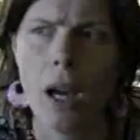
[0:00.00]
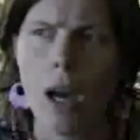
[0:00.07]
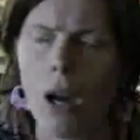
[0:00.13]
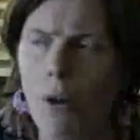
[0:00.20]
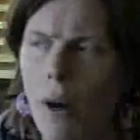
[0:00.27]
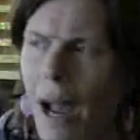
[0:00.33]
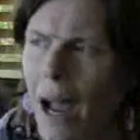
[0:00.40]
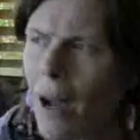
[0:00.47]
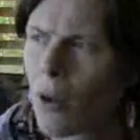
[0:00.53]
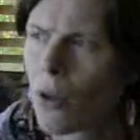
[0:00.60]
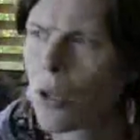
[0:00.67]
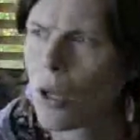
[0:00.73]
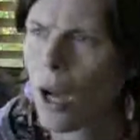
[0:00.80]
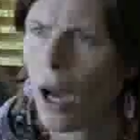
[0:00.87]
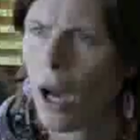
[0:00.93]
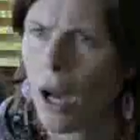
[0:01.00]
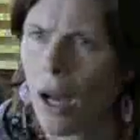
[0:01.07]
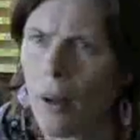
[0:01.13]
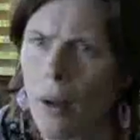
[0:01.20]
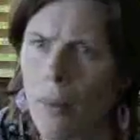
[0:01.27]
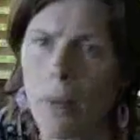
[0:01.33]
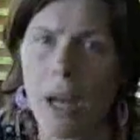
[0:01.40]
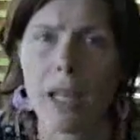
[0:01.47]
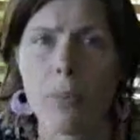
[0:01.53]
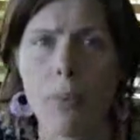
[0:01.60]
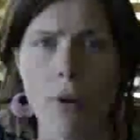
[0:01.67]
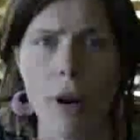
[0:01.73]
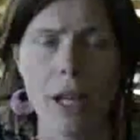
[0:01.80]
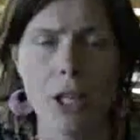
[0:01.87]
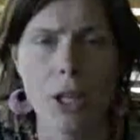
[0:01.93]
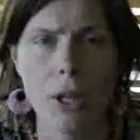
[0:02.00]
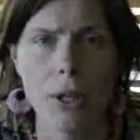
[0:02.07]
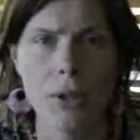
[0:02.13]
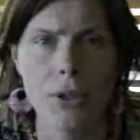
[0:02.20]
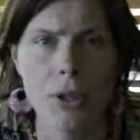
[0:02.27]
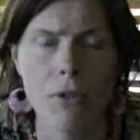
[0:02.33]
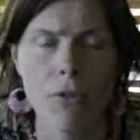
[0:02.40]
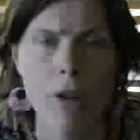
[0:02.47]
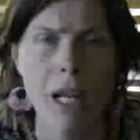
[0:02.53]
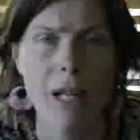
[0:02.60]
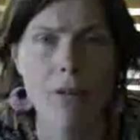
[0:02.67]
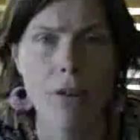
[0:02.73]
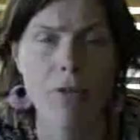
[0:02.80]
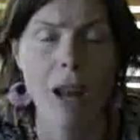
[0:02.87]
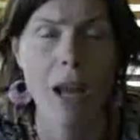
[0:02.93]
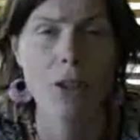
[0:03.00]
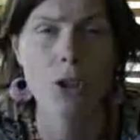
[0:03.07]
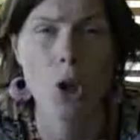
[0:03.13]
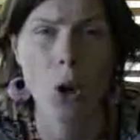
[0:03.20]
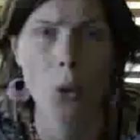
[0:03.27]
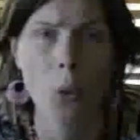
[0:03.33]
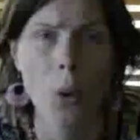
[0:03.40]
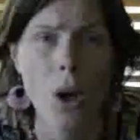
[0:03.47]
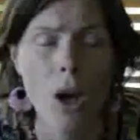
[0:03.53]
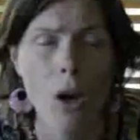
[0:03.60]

around my aspirations and really reflect on